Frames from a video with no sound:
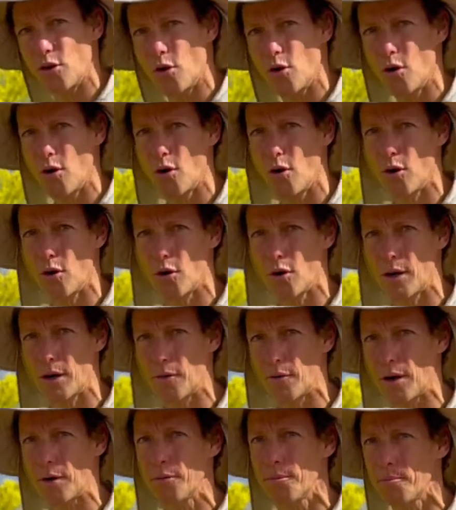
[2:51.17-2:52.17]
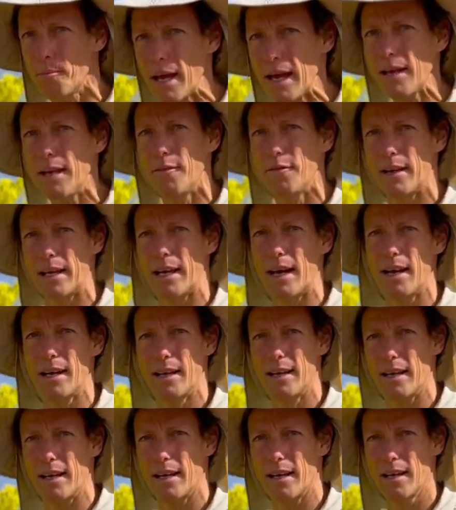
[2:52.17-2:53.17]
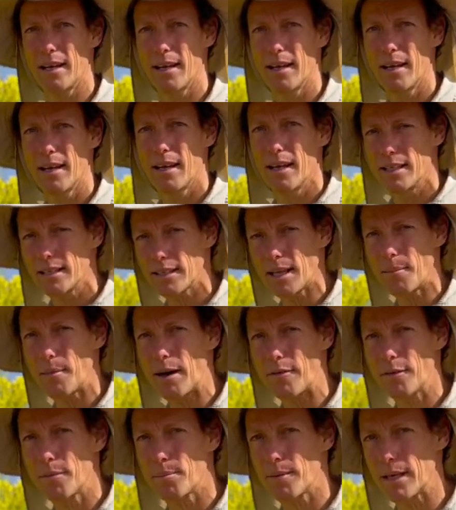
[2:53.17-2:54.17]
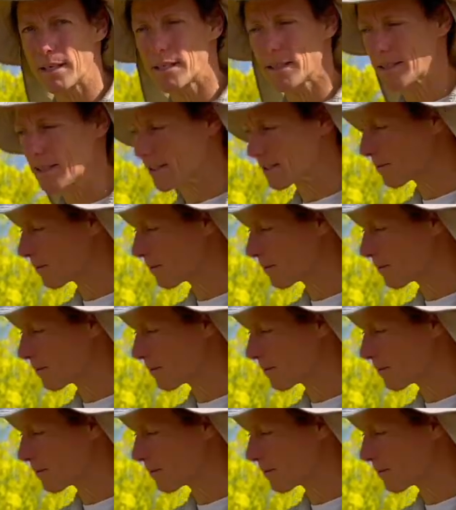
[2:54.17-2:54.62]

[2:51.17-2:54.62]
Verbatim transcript: all around, mainly the Galilee. Some other places as